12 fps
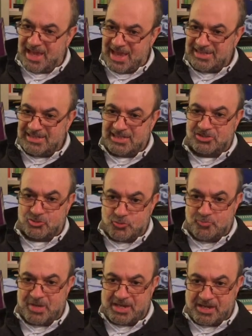ended to
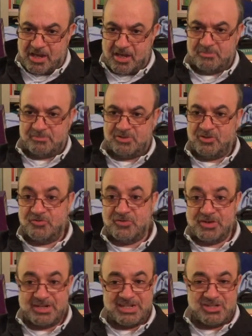become the
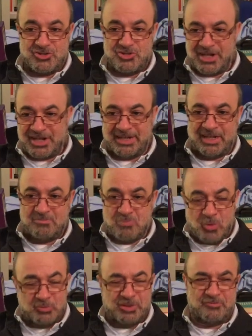very general
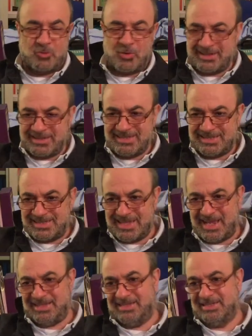model for
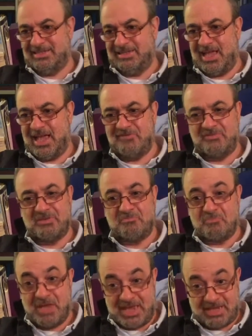understanding every
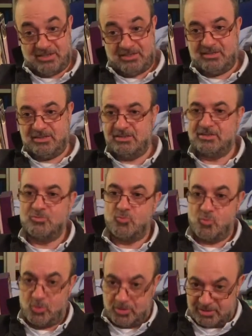being in the
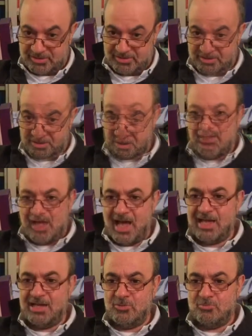world.
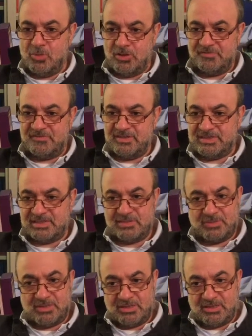
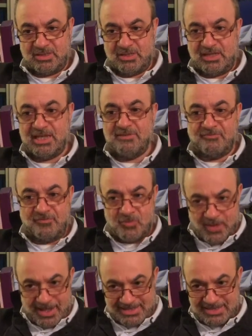Hylomorphism
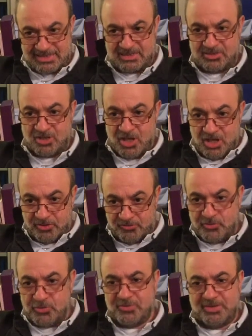influenced,
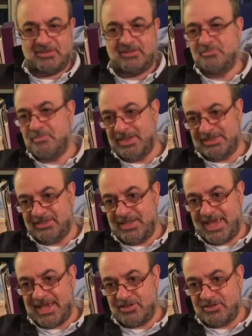during the Middle
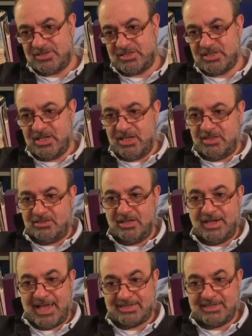Ages, the
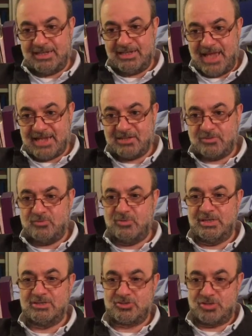Latin
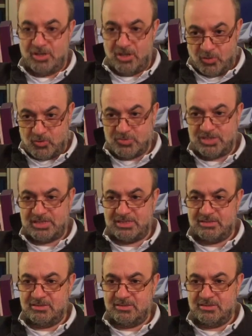language logic